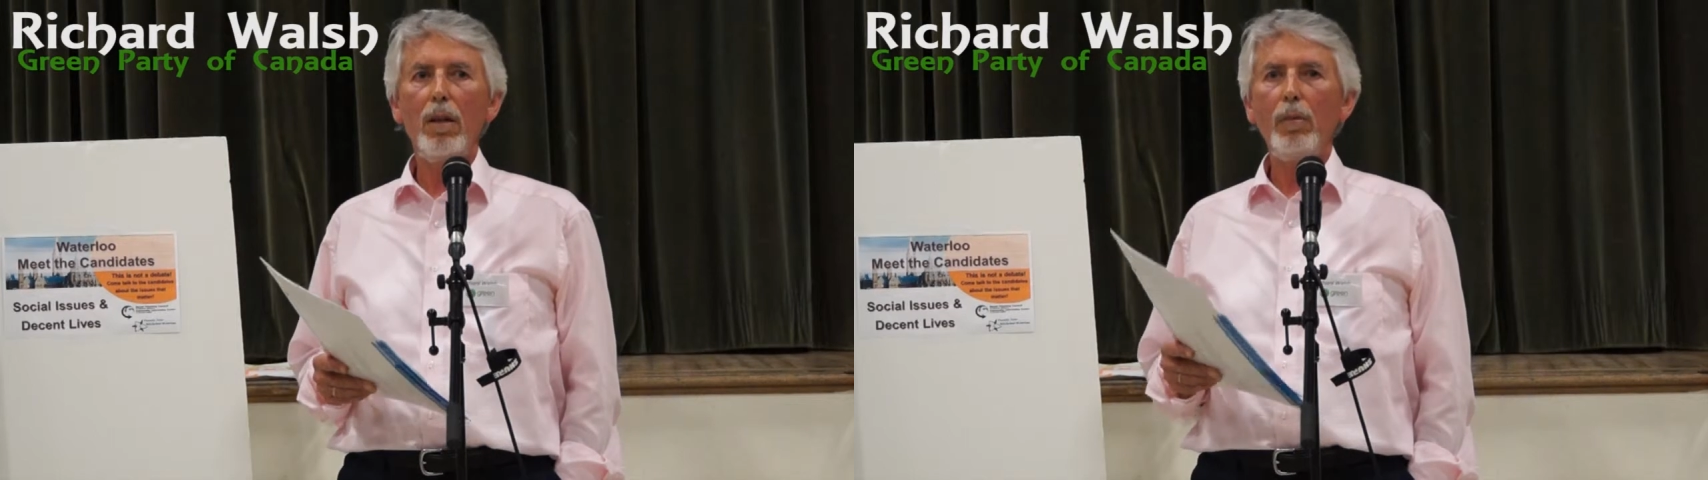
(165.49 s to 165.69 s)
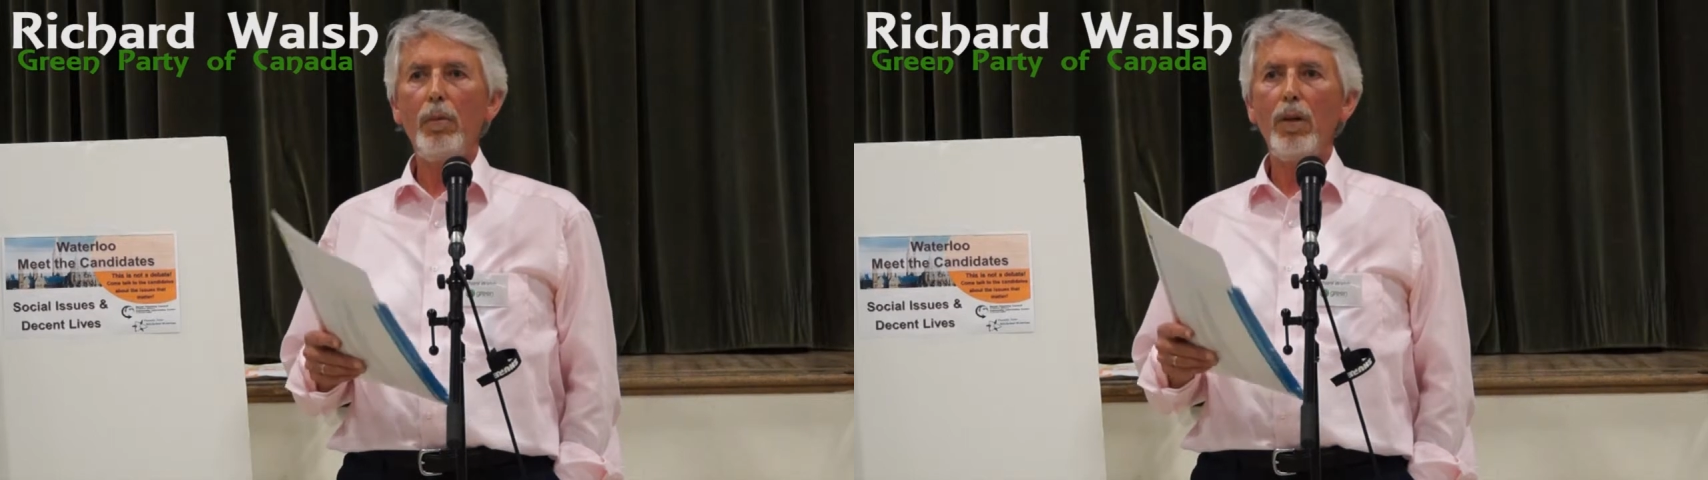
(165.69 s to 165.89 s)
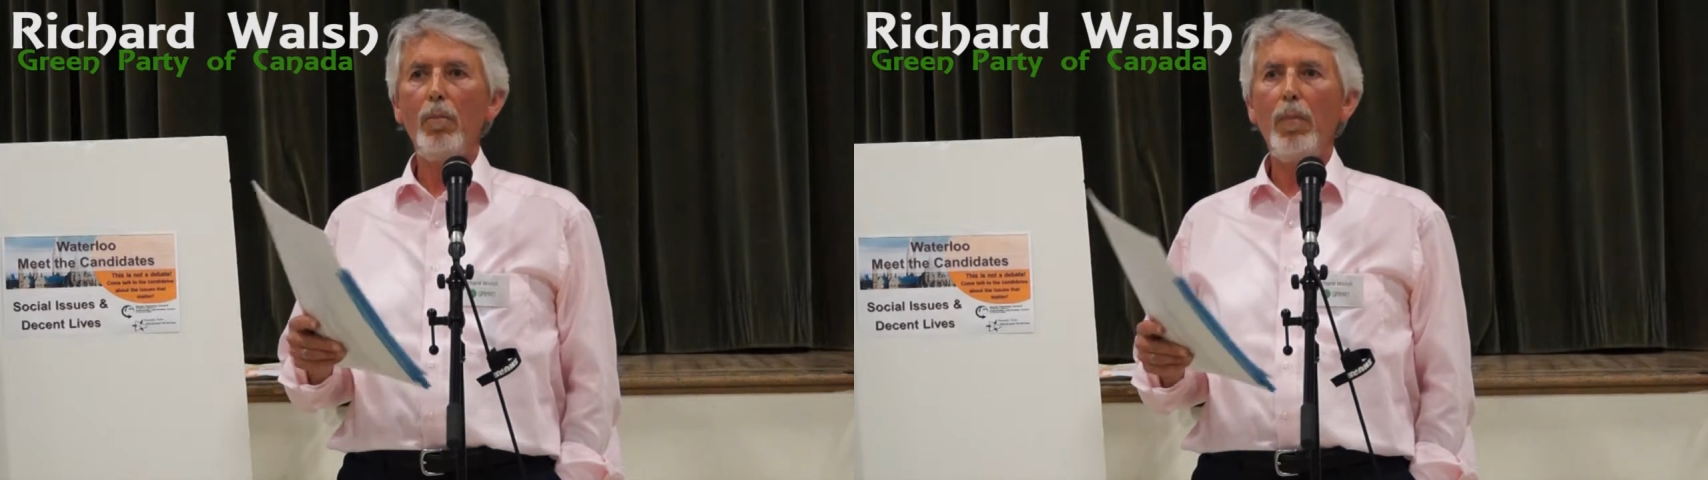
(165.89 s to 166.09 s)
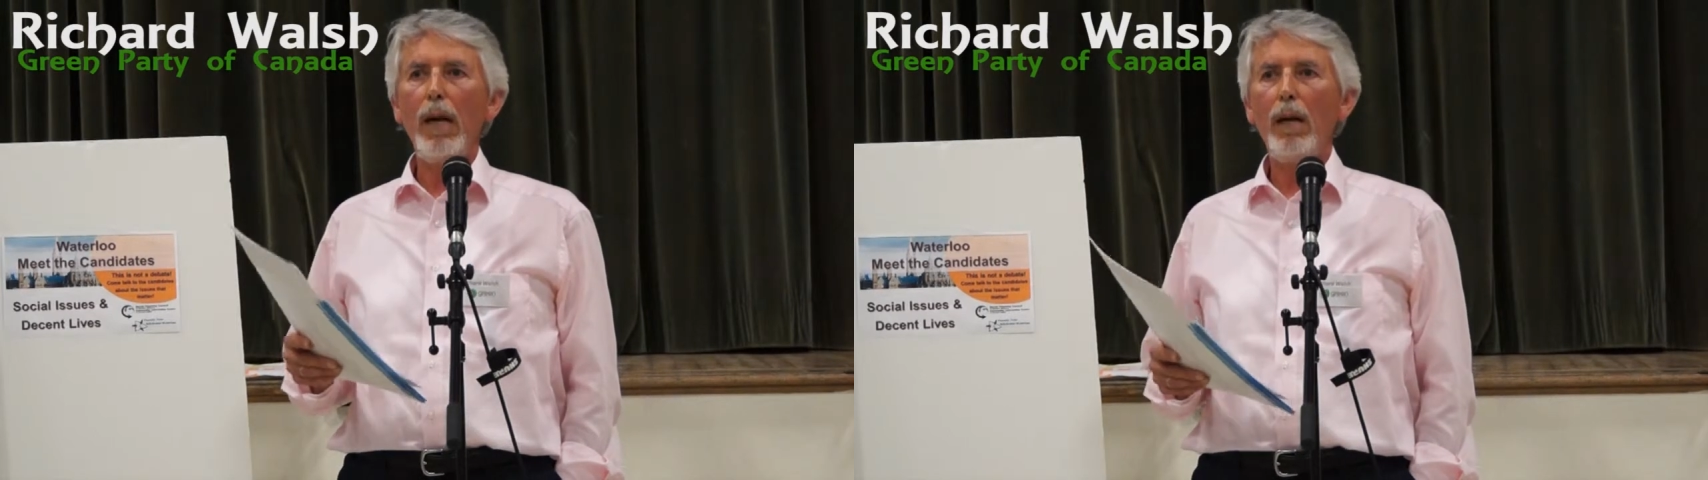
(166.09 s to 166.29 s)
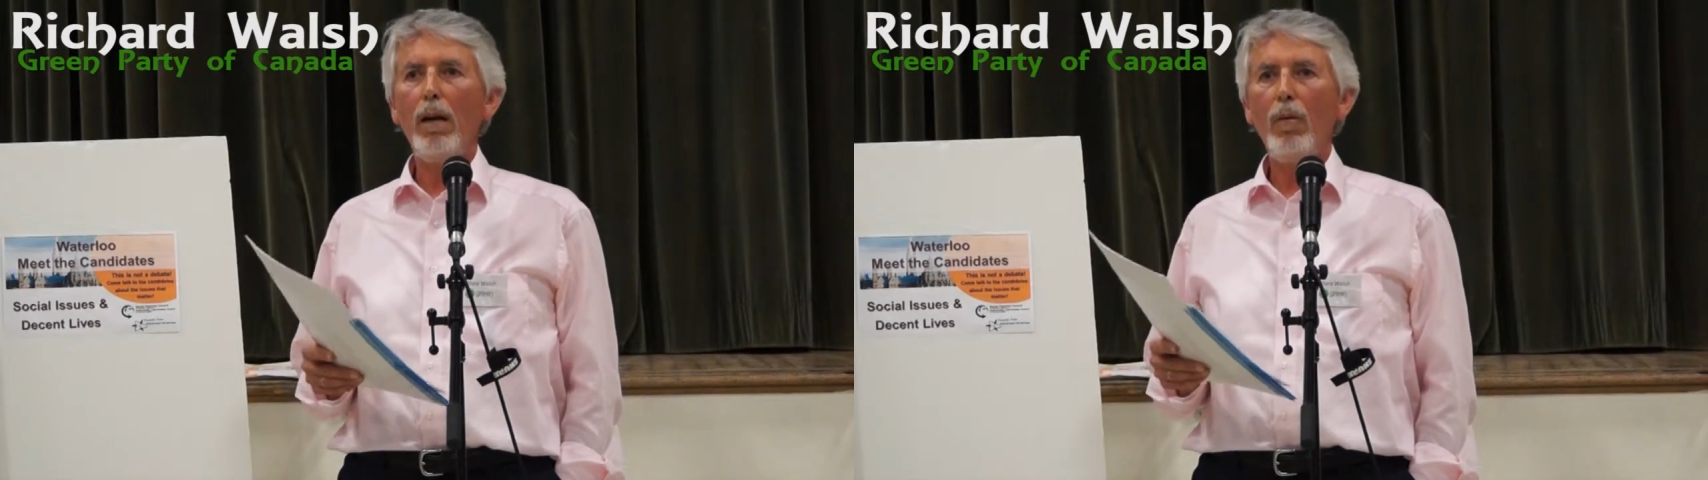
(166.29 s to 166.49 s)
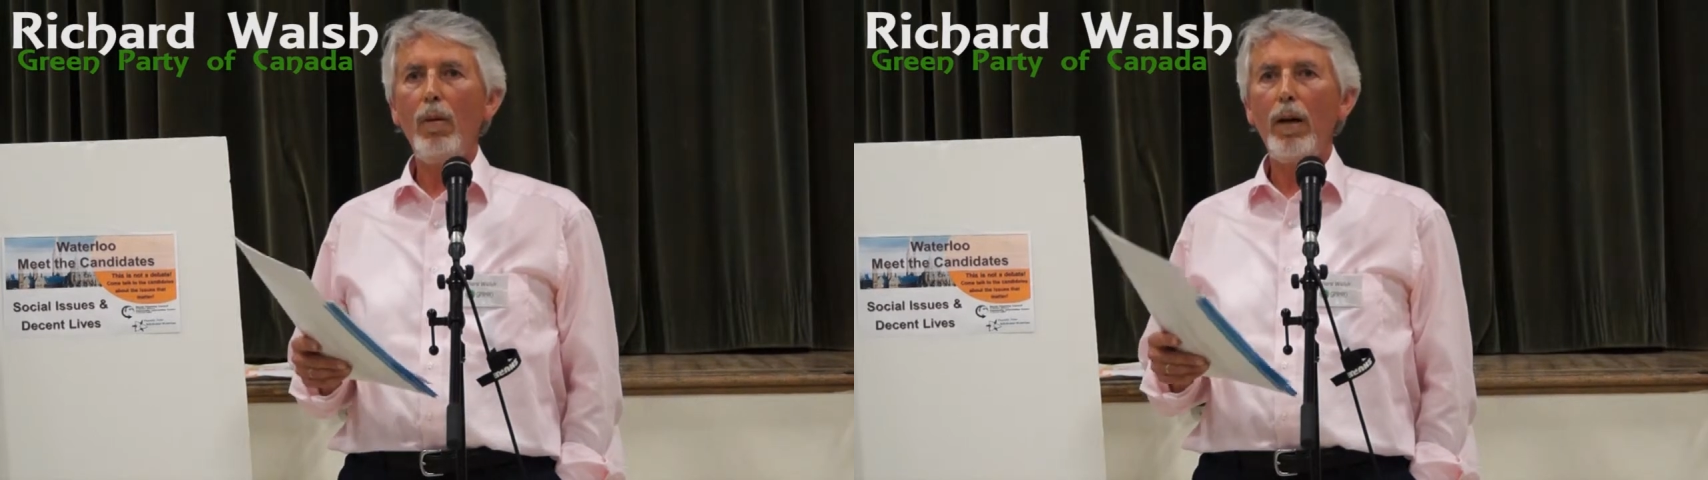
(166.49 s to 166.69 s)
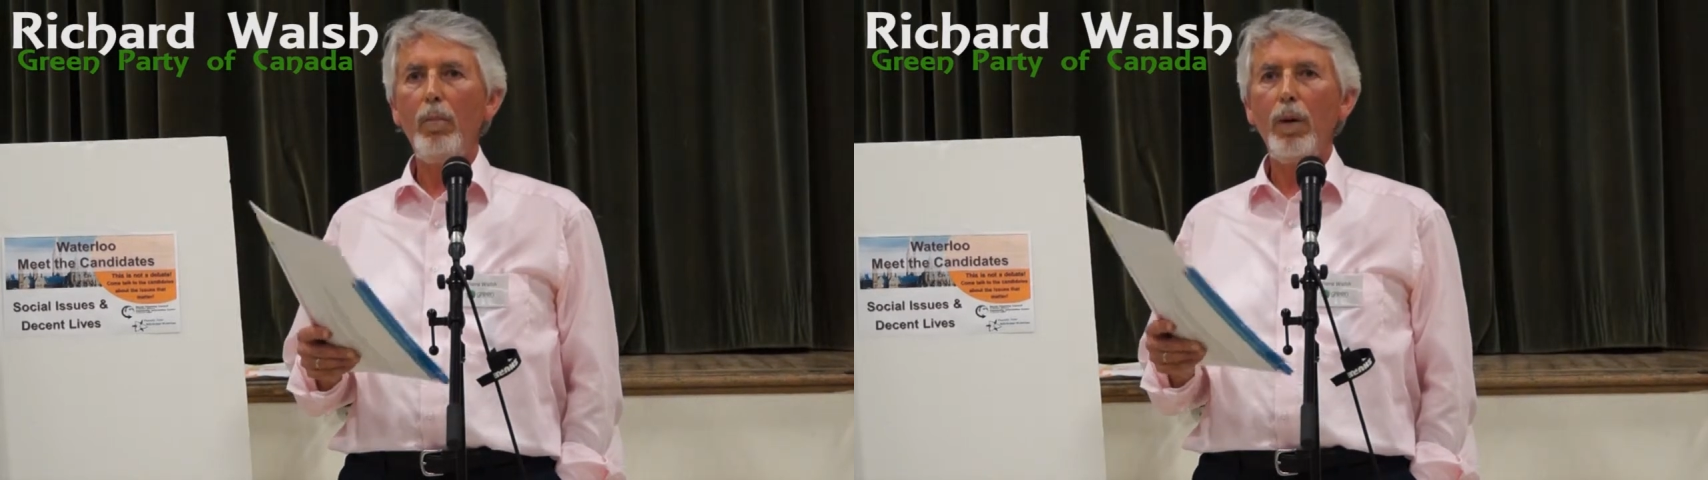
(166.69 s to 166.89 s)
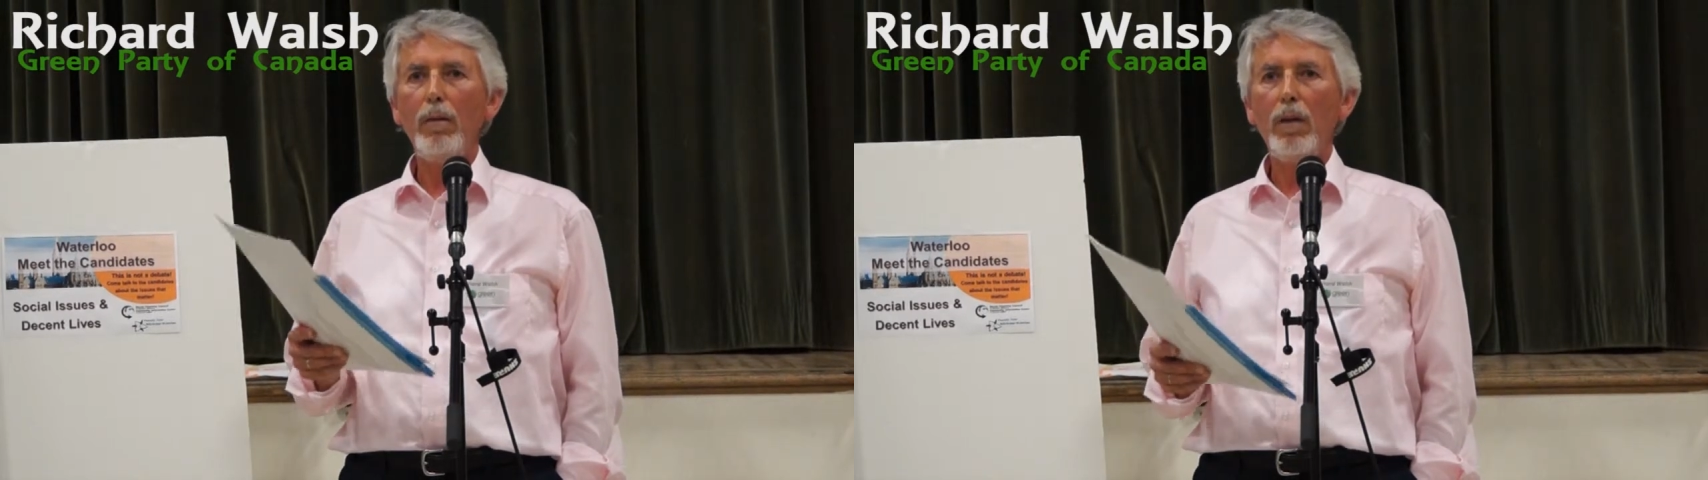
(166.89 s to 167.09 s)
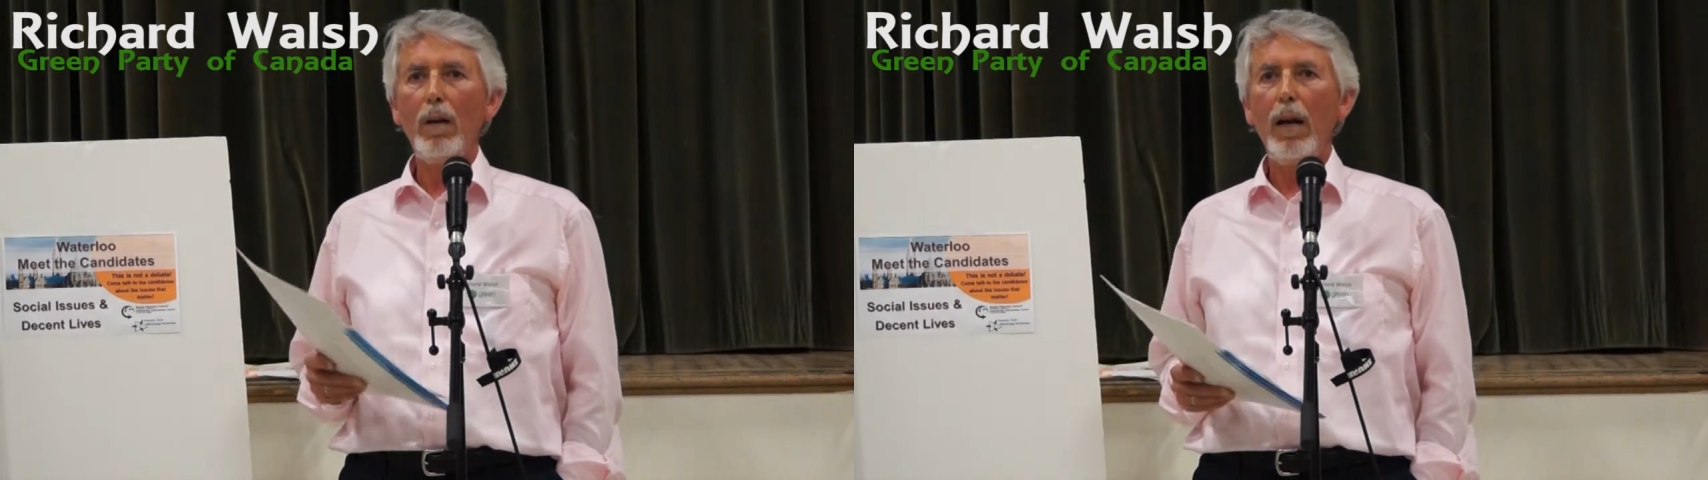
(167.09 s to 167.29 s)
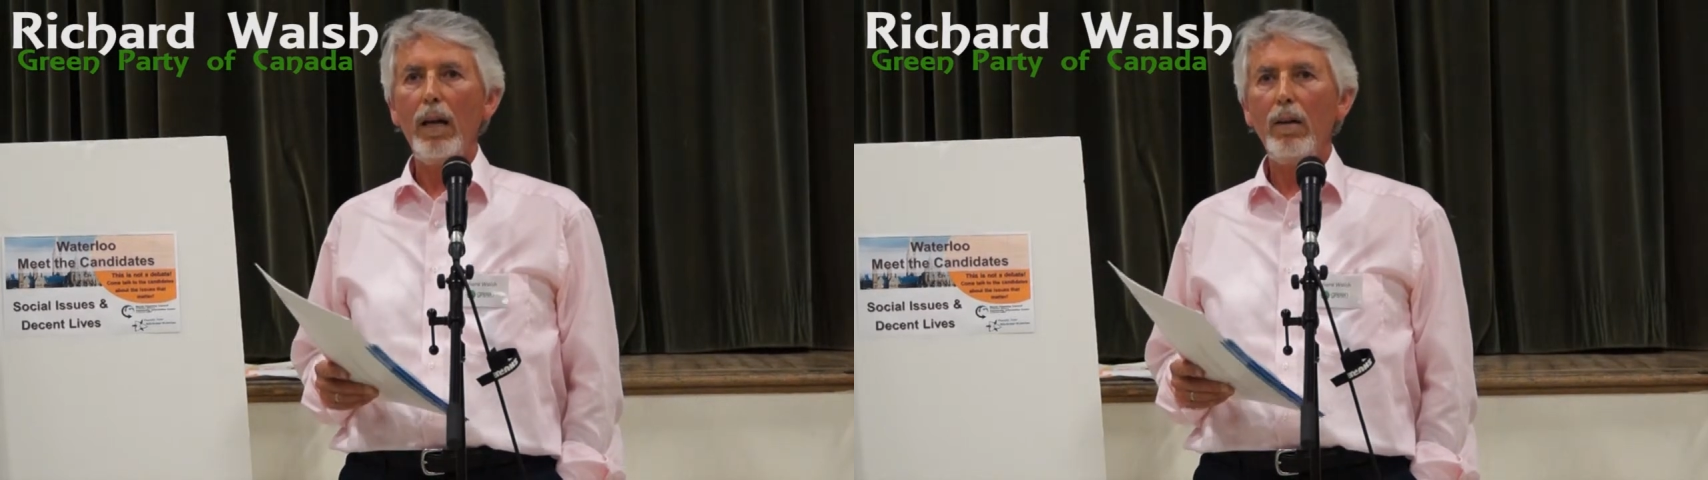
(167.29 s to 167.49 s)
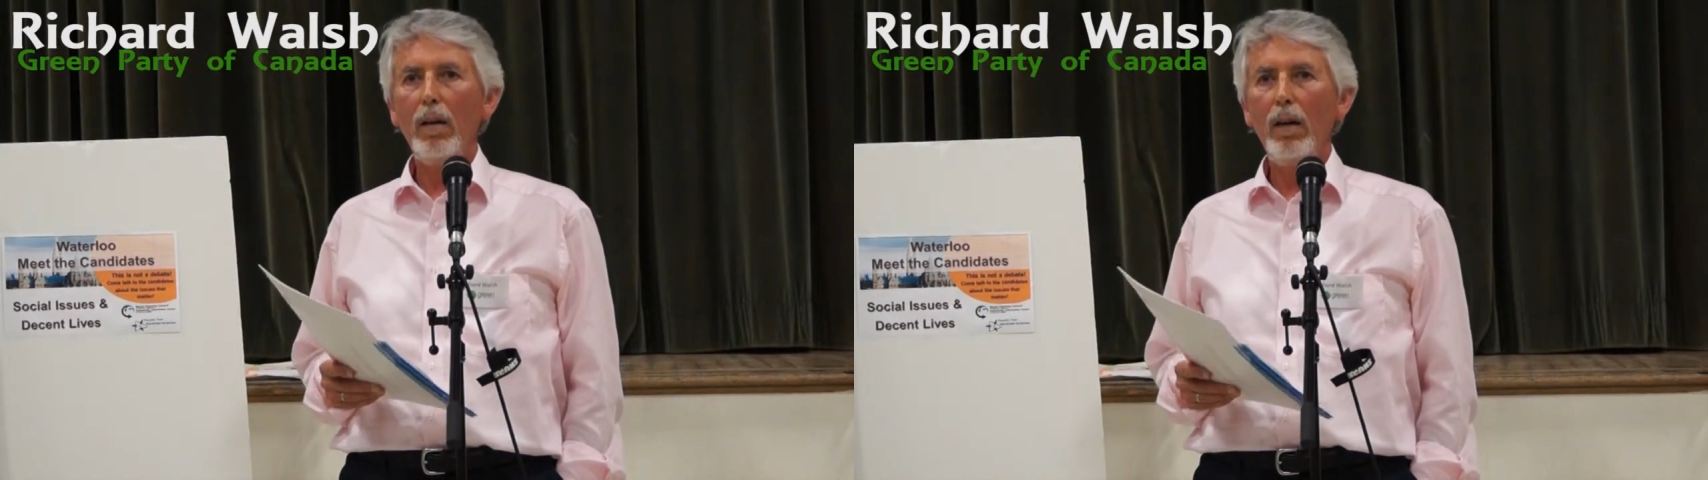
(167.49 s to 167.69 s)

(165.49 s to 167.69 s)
that we were debating quite a bit tonight.